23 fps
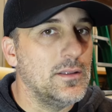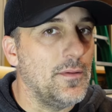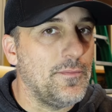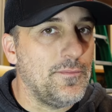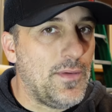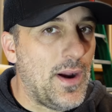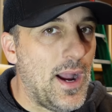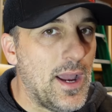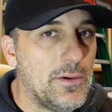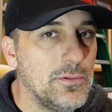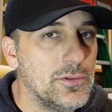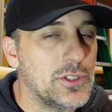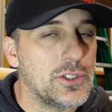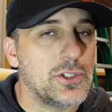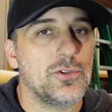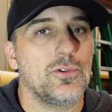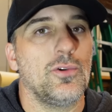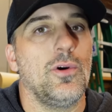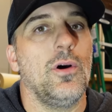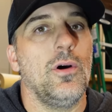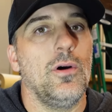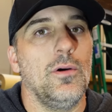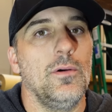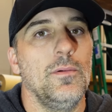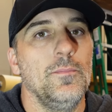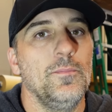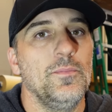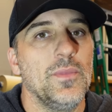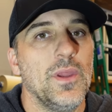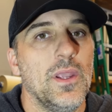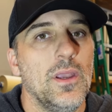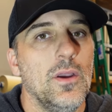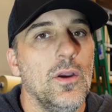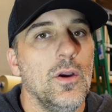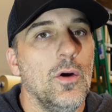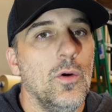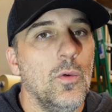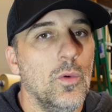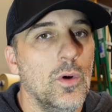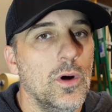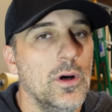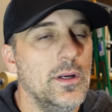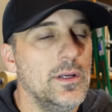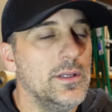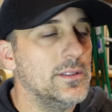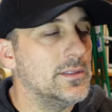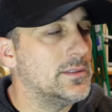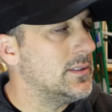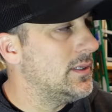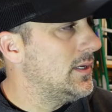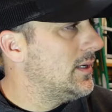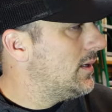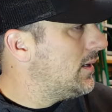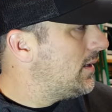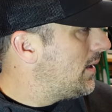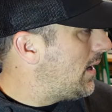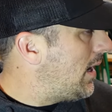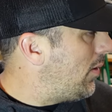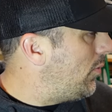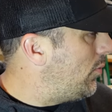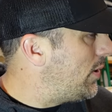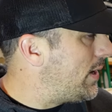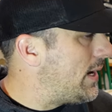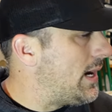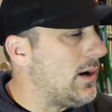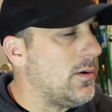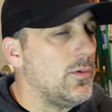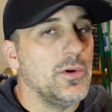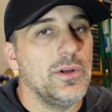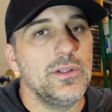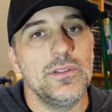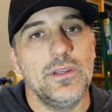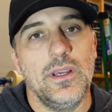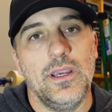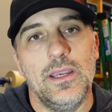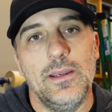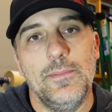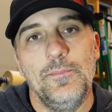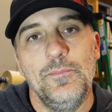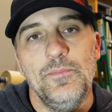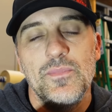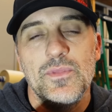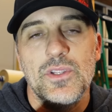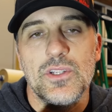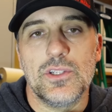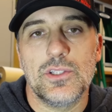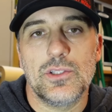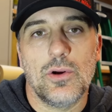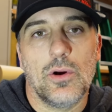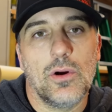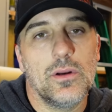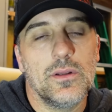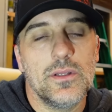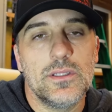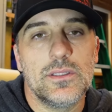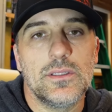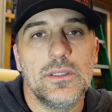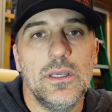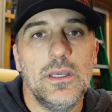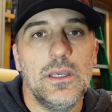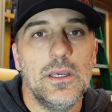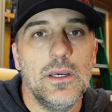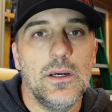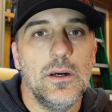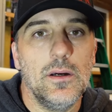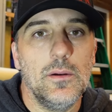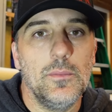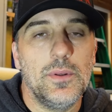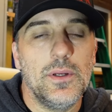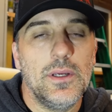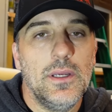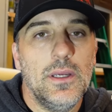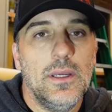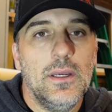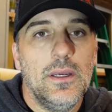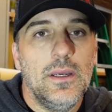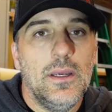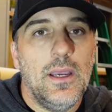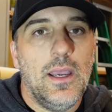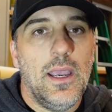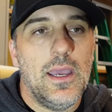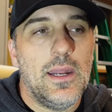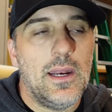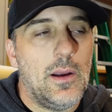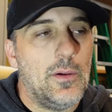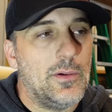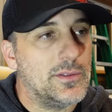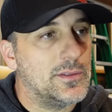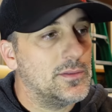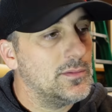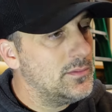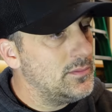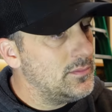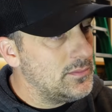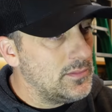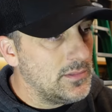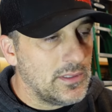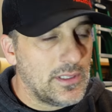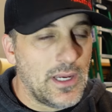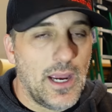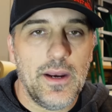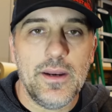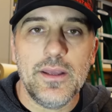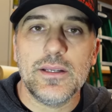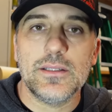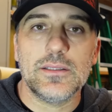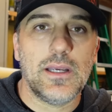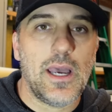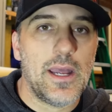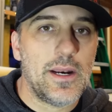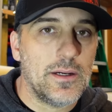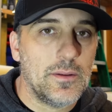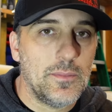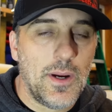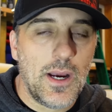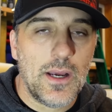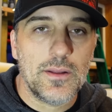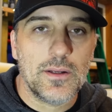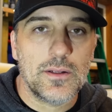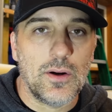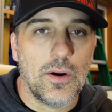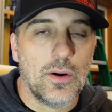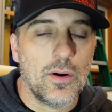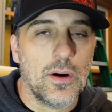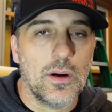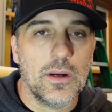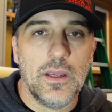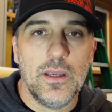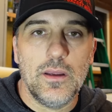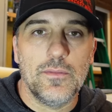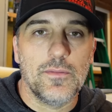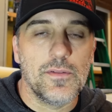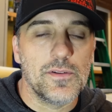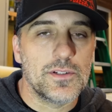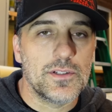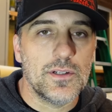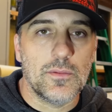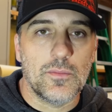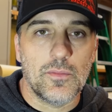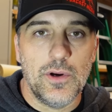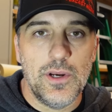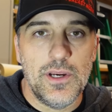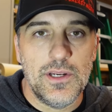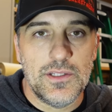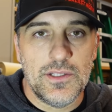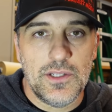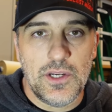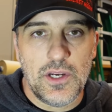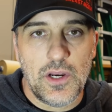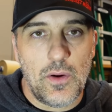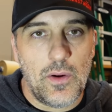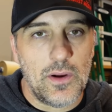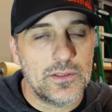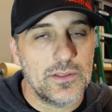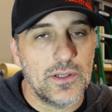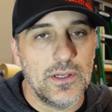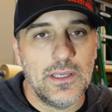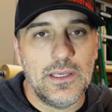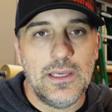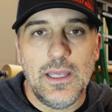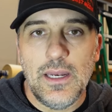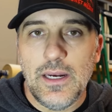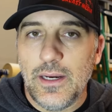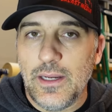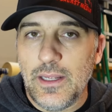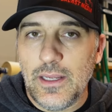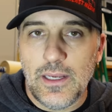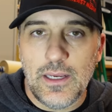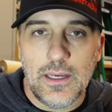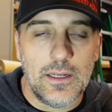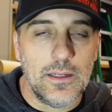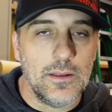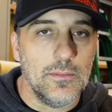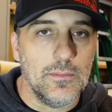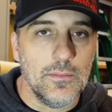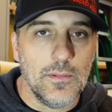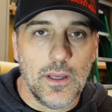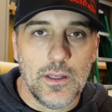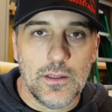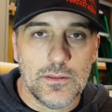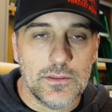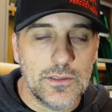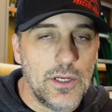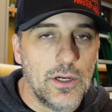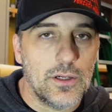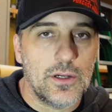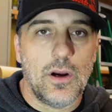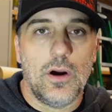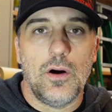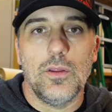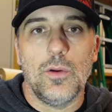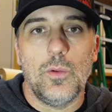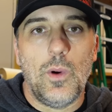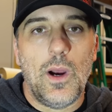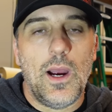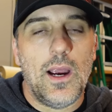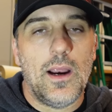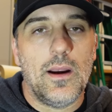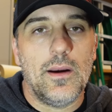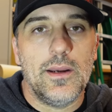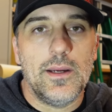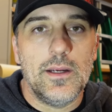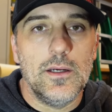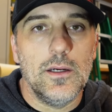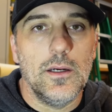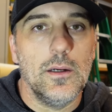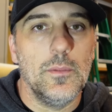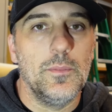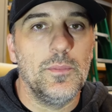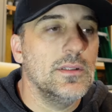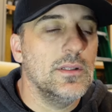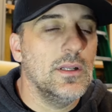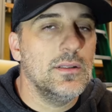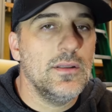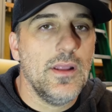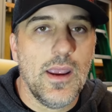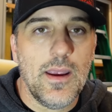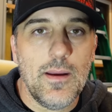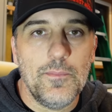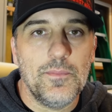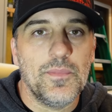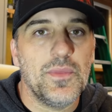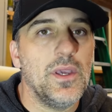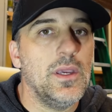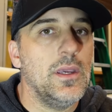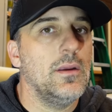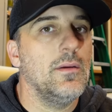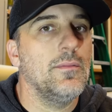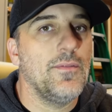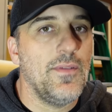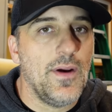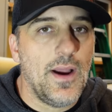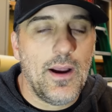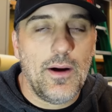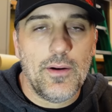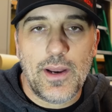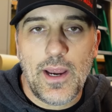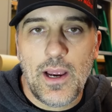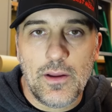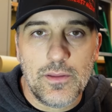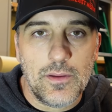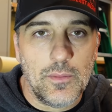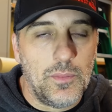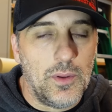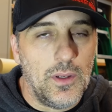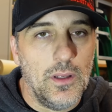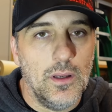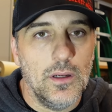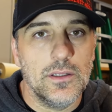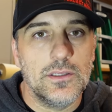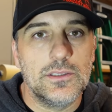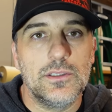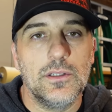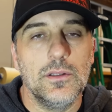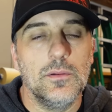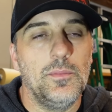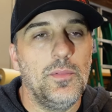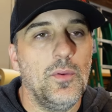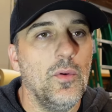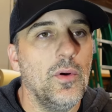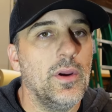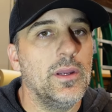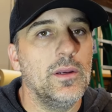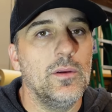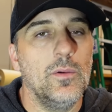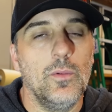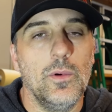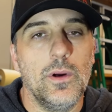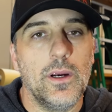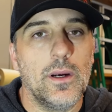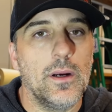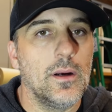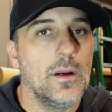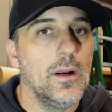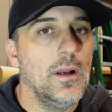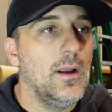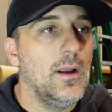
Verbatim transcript: the final straw was I went out one day to start this thing up and I was kind of excited about the car again for some reason. You know, I was going to get it in and, and tuck all the wiring up, and the damn thing fouled out the plugs to the point to where